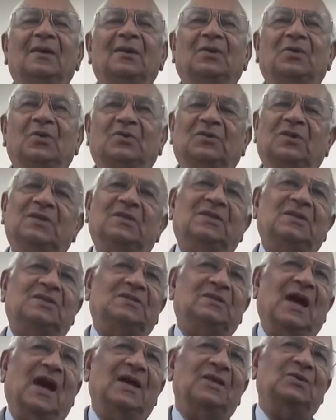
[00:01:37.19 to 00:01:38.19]
to
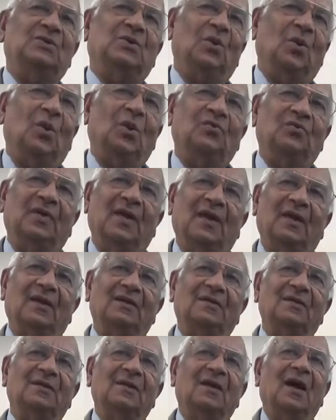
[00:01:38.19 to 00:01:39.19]
synthesize chlorophyll
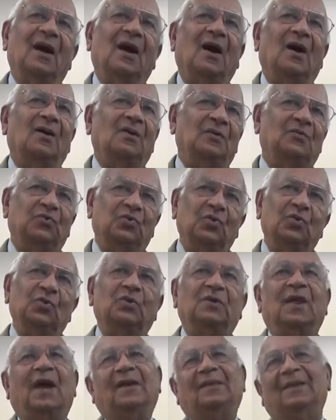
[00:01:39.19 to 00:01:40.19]
or the
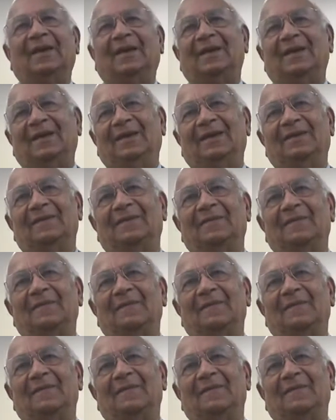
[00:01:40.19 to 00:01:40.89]
food that they need.